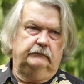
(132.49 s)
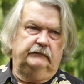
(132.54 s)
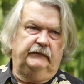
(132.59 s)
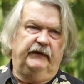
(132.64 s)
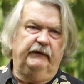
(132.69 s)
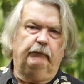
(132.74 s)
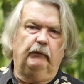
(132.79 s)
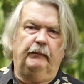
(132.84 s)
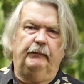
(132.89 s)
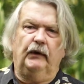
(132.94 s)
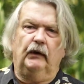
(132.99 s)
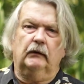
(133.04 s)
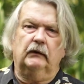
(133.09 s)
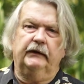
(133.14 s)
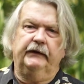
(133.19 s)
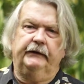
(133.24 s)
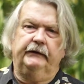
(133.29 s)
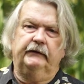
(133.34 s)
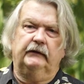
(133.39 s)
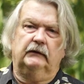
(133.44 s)
they were
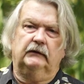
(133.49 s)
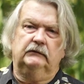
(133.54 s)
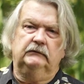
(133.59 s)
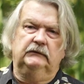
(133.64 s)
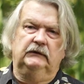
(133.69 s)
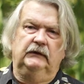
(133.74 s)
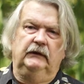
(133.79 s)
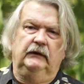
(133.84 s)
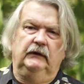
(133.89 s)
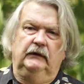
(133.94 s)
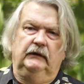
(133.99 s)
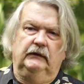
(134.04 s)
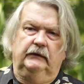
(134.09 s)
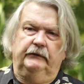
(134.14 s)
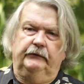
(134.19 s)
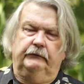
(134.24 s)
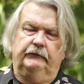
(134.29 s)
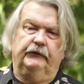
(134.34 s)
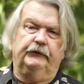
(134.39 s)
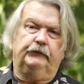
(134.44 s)
burning or
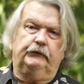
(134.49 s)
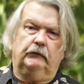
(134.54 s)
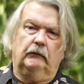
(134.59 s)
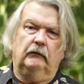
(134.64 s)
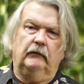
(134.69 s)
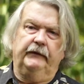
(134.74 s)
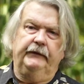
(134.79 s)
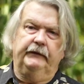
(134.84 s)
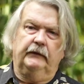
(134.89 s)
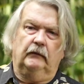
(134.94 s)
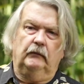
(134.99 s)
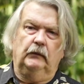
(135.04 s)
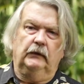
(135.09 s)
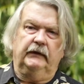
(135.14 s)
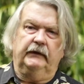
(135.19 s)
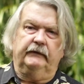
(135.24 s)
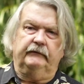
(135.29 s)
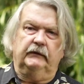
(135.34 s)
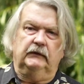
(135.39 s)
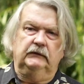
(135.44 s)
destroying or
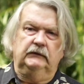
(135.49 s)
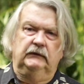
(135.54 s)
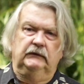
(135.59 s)
whatever.